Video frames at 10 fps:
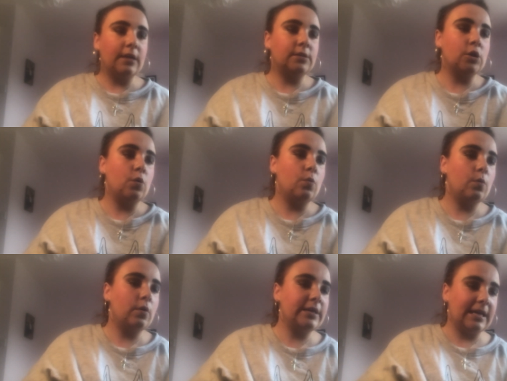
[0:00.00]
so,
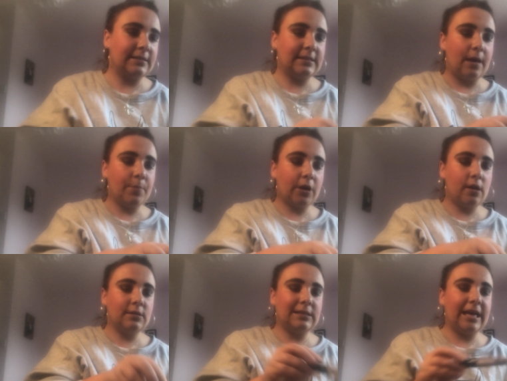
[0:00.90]
yes, and
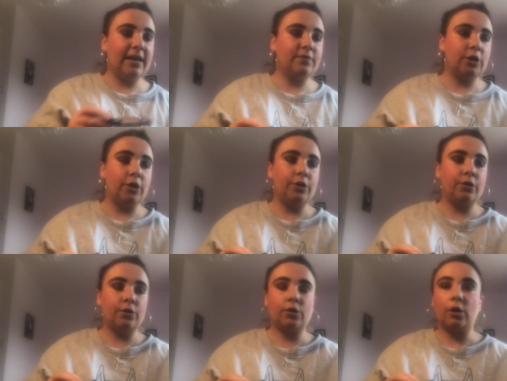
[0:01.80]
because I have
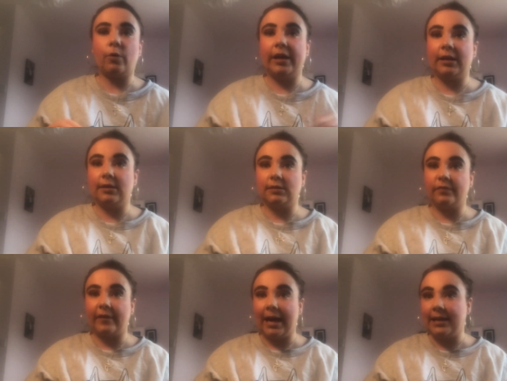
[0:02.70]
done quite a
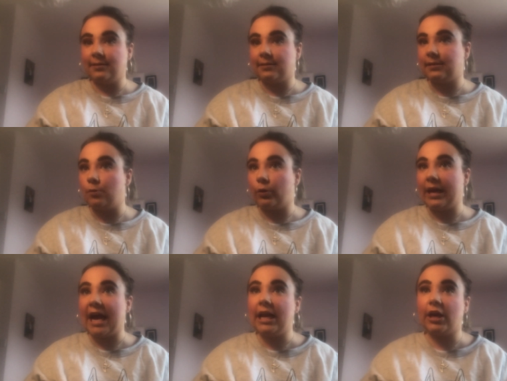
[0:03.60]
defined
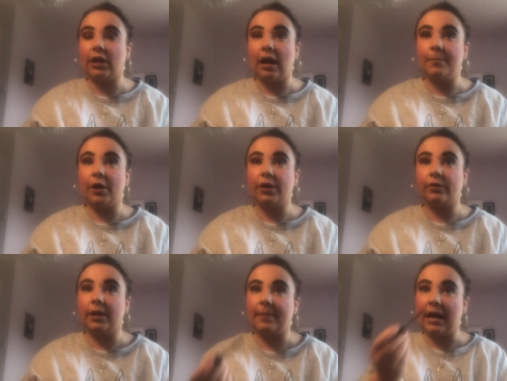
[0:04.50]
smoky eye look, I'm now
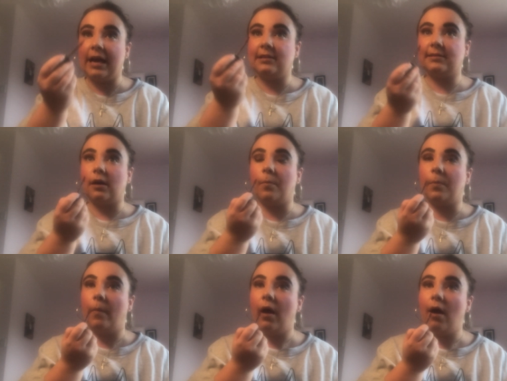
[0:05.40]
going to apply some